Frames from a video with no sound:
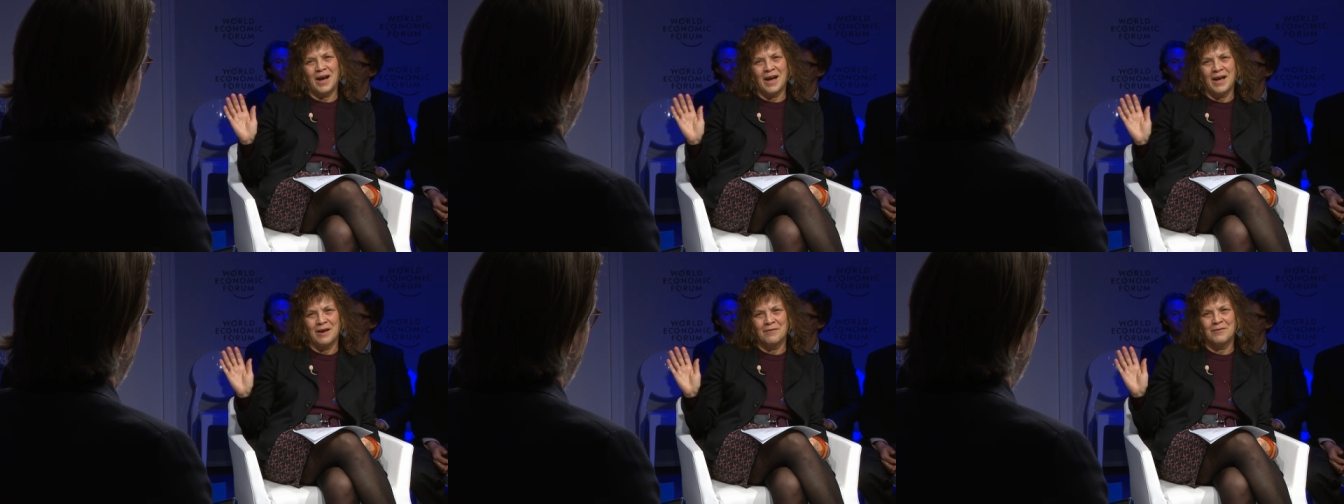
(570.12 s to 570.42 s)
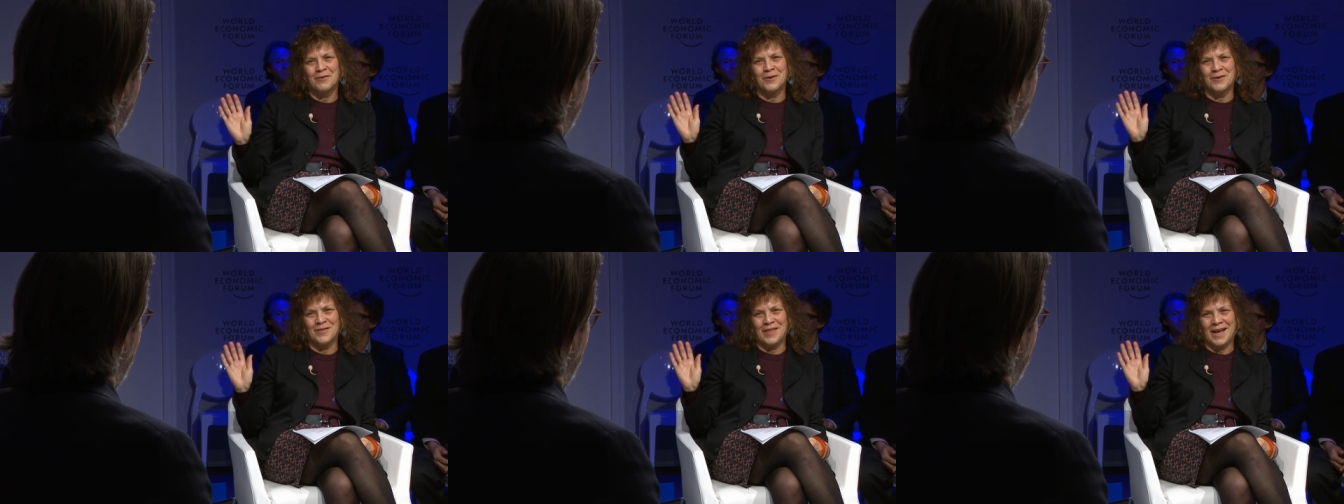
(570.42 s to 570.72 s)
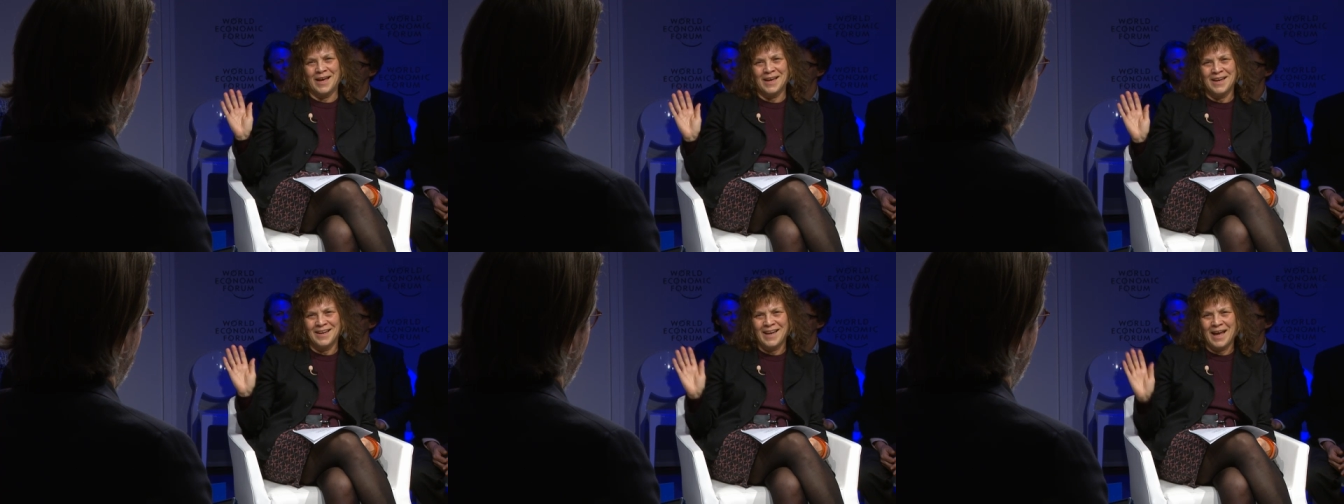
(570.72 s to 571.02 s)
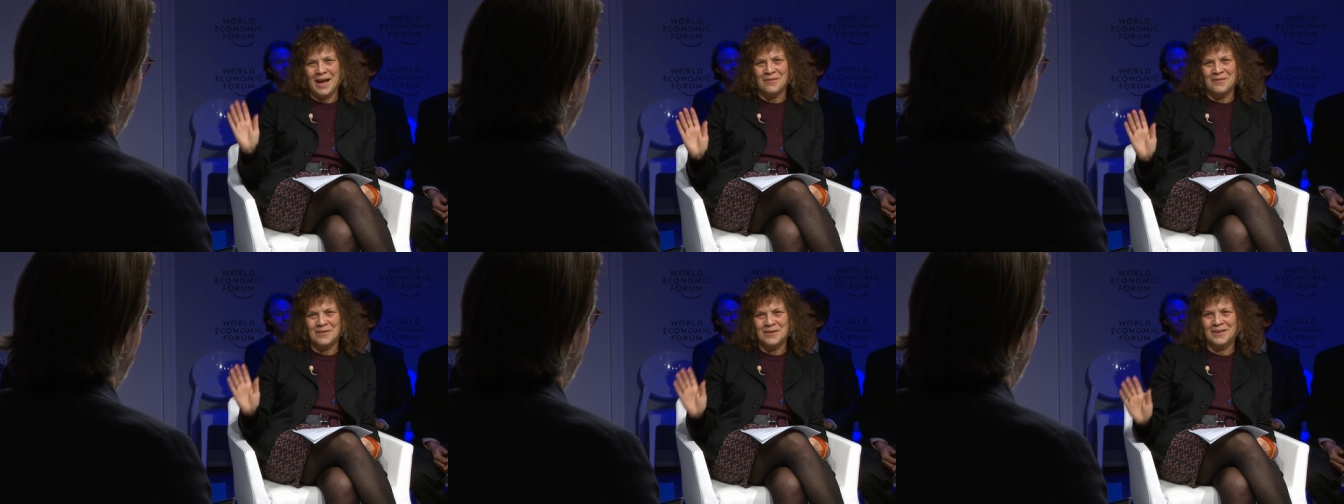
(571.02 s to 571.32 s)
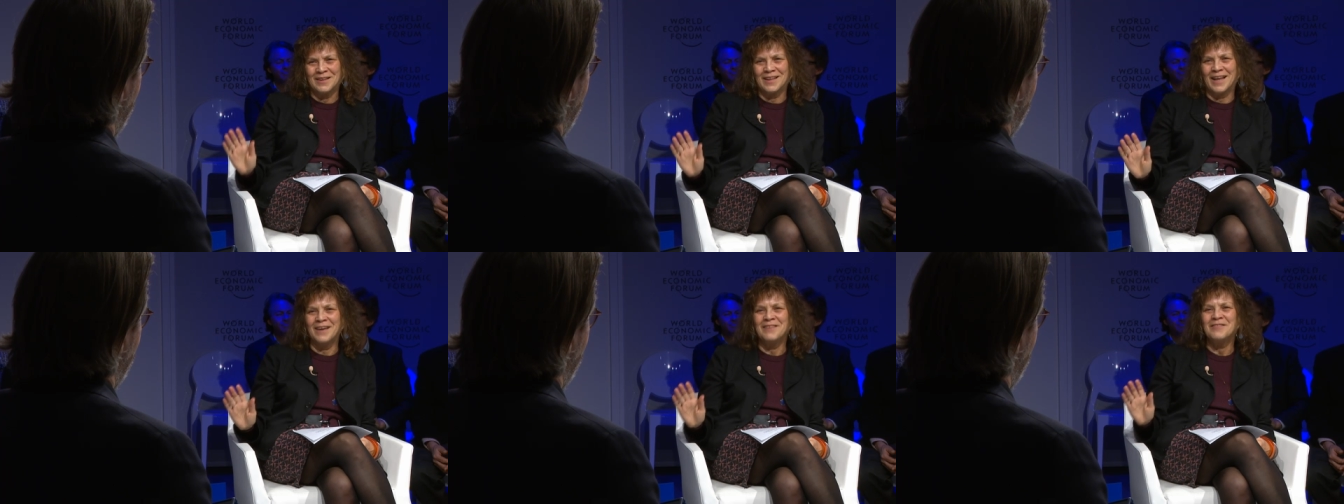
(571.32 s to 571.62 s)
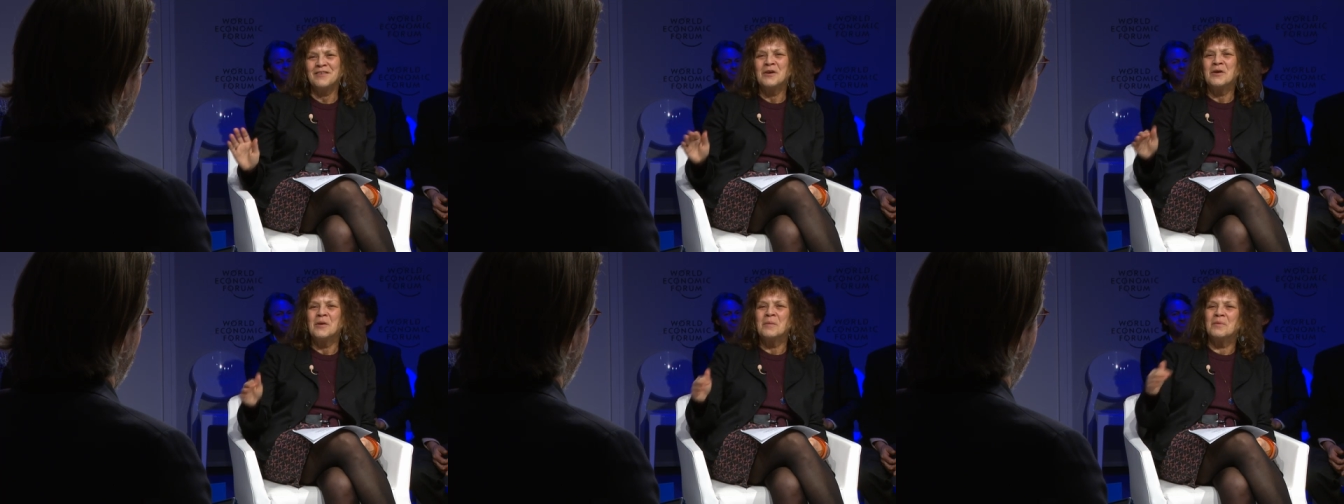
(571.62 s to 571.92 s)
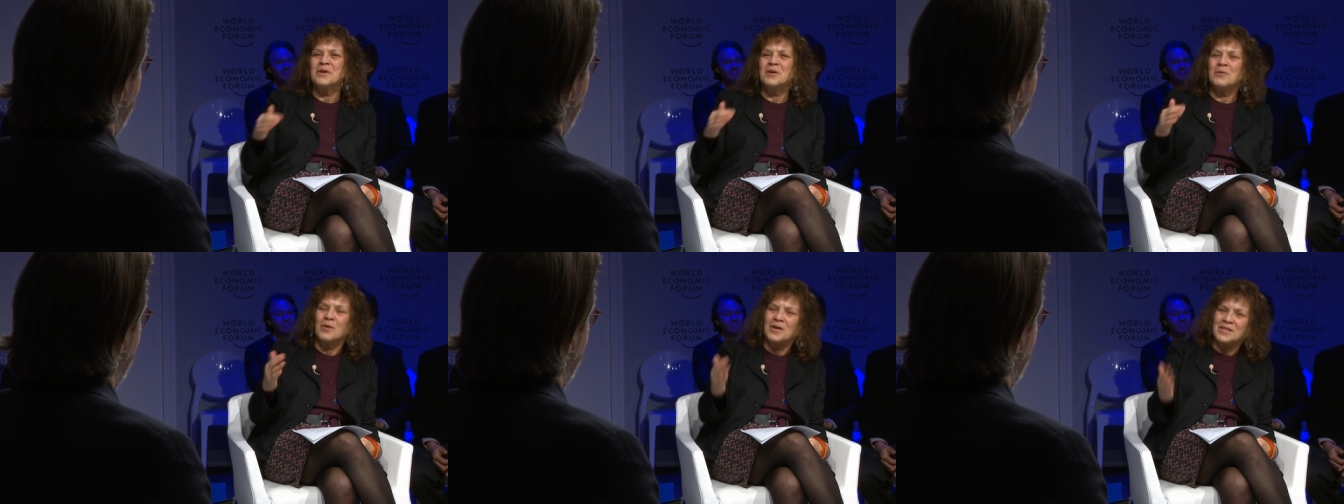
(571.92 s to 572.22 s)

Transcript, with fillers: I have heard that happen in life, but it